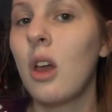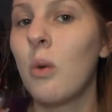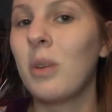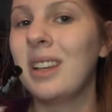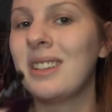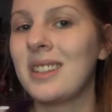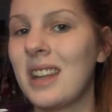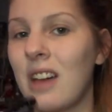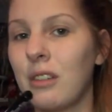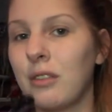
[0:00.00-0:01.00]
when it doesn't
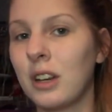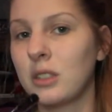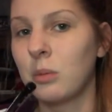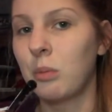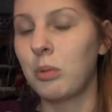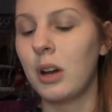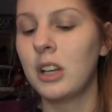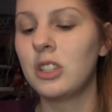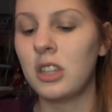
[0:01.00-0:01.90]
have a flexible brush.